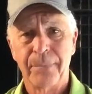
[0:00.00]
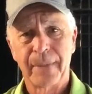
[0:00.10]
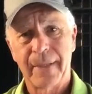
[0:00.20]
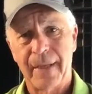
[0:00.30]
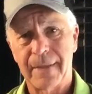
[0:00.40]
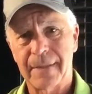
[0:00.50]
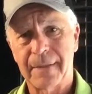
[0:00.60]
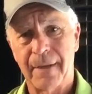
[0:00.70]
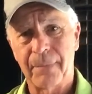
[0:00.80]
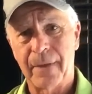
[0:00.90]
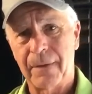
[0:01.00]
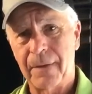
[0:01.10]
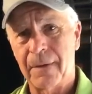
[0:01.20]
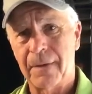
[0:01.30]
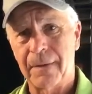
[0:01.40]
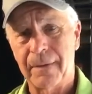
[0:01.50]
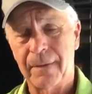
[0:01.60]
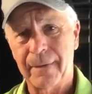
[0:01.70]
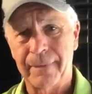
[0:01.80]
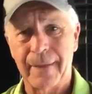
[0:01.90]
Tends to come that
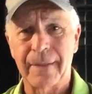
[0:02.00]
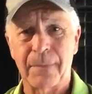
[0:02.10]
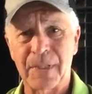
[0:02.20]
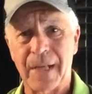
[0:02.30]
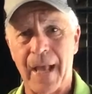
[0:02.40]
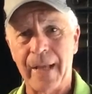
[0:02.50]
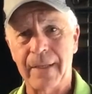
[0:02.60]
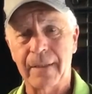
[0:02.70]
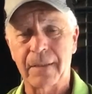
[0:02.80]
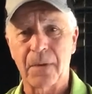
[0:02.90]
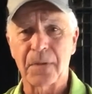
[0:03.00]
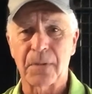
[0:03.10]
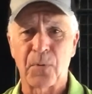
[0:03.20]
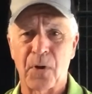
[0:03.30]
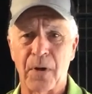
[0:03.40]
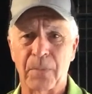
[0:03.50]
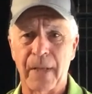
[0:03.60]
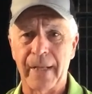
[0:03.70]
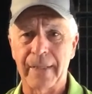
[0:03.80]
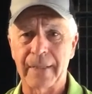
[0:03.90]
you end up sliding in close to corn
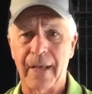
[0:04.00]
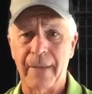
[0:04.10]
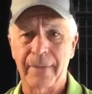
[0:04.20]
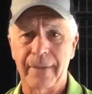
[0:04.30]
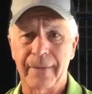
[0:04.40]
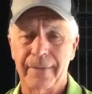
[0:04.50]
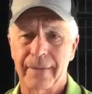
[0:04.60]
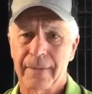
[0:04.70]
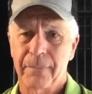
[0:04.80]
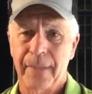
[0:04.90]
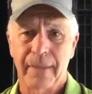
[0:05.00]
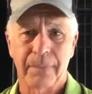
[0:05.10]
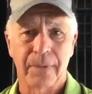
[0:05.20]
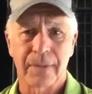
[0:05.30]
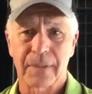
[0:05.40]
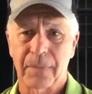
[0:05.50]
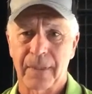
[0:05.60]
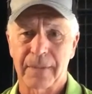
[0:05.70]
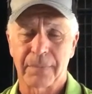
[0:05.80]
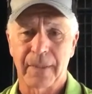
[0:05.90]
planting time, and then the debate about
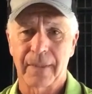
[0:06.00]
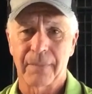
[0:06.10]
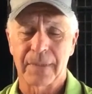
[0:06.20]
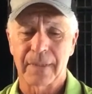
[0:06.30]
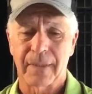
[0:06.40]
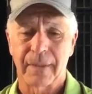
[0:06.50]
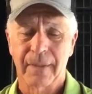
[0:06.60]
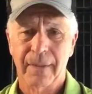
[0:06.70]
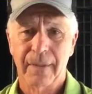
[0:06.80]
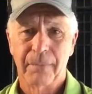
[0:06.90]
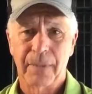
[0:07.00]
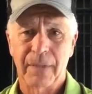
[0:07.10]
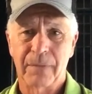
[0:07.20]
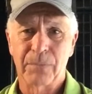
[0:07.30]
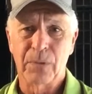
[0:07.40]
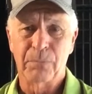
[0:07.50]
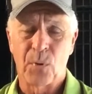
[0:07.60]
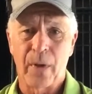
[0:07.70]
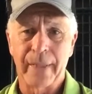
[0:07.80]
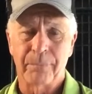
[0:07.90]
splits becomes a bit of a moot
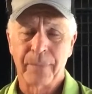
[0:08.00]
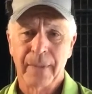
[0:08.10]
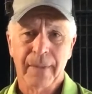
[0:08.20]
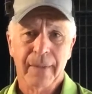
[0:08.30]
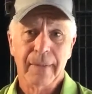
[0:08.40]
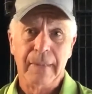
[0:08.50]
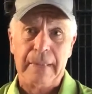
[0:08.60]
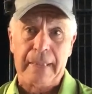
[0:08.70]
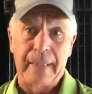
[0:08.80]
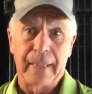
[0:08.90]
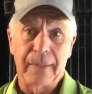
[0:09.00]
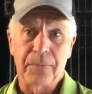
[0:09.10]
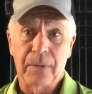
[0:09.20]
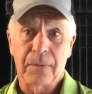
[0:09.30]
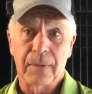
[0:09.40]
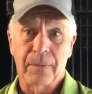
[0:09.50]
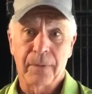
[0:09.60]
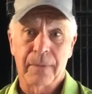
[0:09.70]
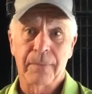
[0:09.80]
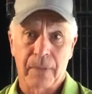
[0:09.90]
point. And
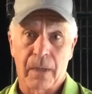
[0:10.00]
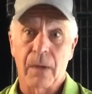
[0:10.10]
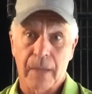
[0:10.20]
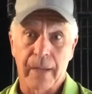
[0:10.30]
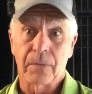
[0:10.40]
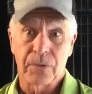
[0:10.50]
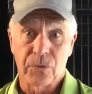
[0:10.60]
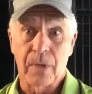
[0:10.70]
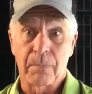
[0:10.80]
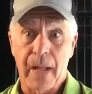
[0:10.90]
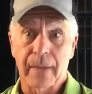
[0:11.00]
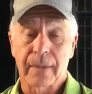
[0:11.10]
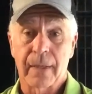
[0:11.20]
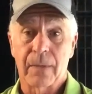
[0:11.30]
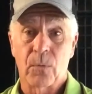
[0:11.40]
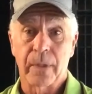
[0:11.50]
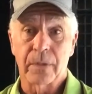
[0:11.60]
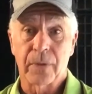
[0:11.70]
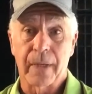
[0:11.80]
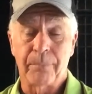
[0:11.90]
we all kind of resort back to that
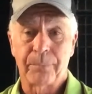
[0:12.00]
one trip.